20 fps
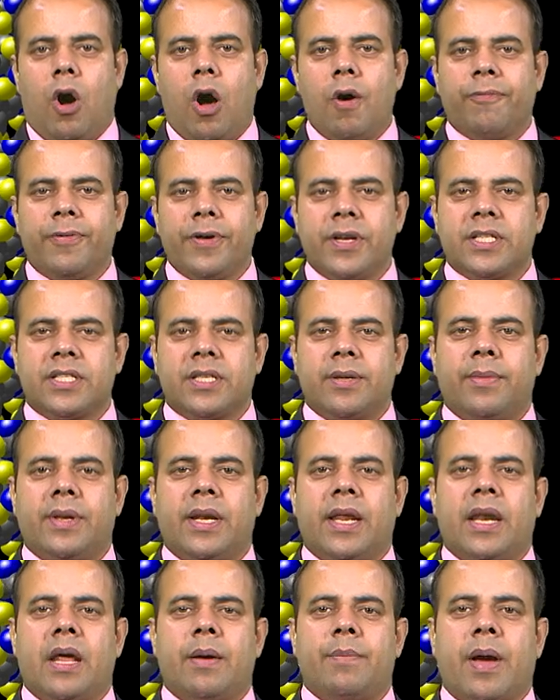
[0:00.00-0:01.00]
Often
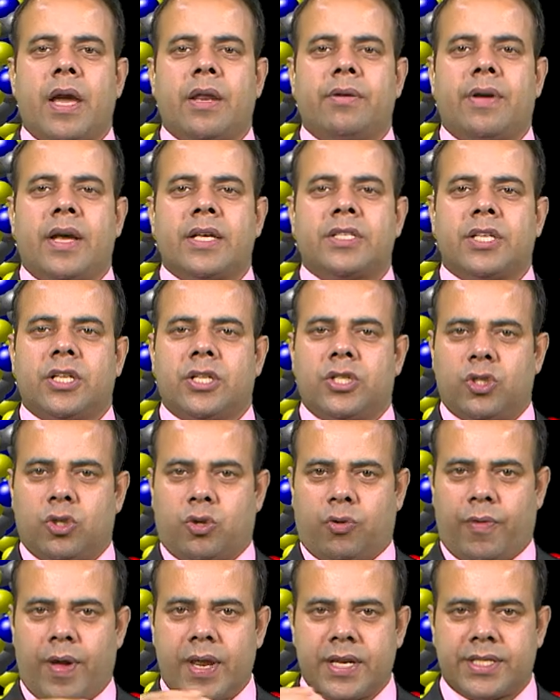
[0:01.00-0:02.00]
similar amino acid
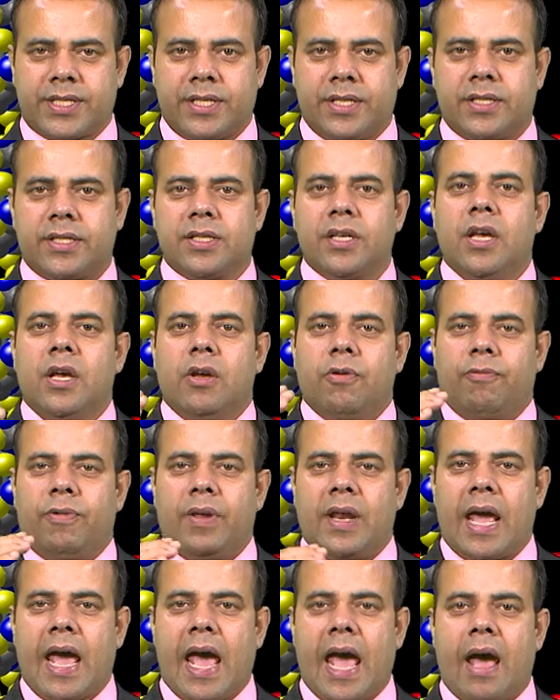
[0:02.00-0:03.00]
sequences
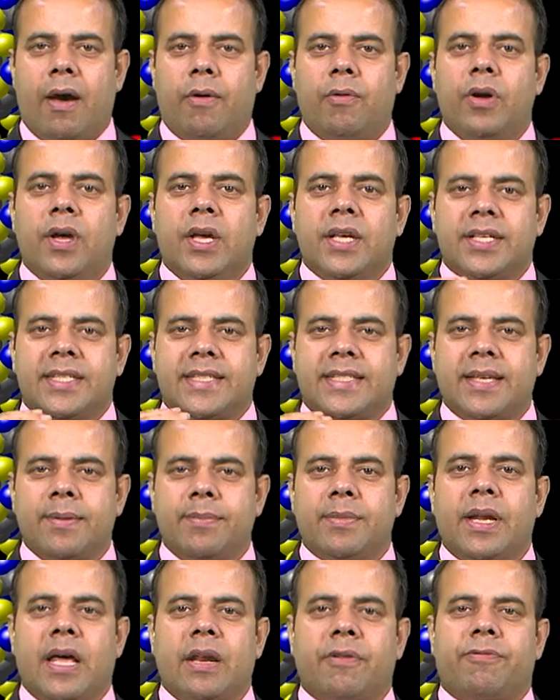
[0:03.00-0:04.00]
will have
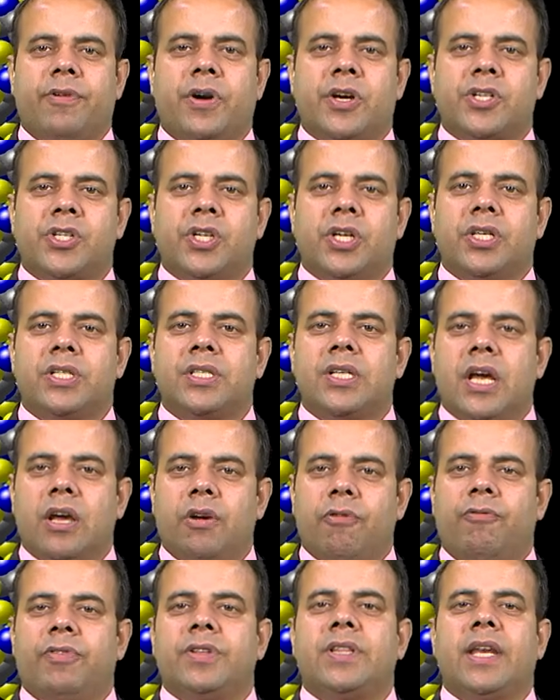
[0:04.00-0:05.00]
similar functions
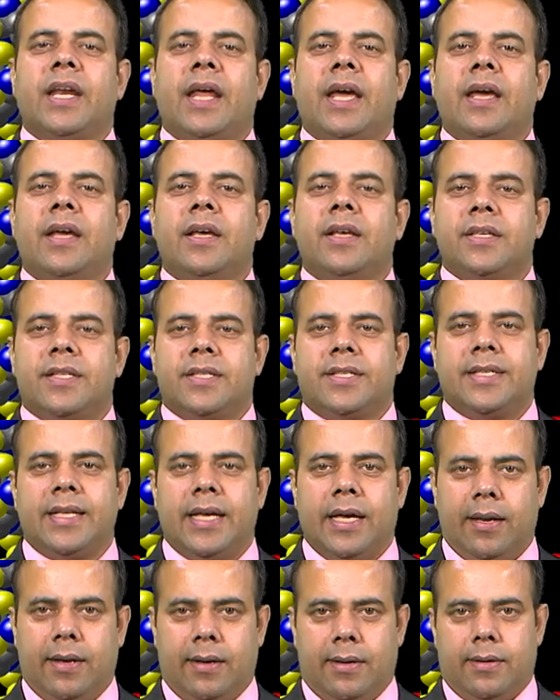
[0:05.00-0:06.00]
within a
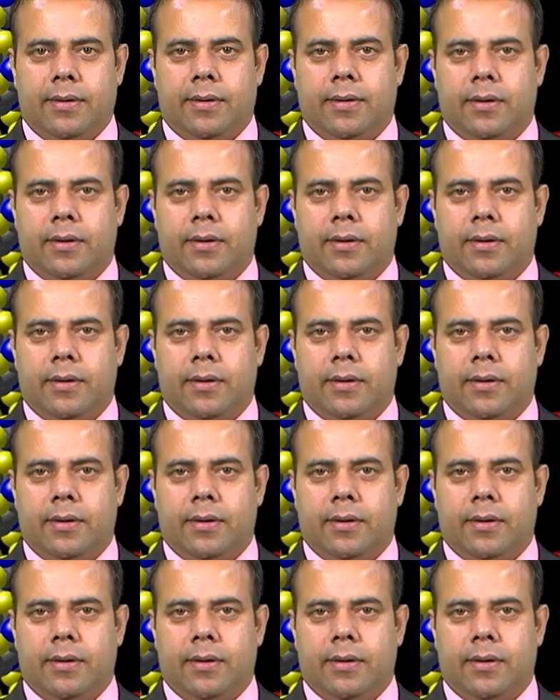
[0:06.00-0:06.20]
cell.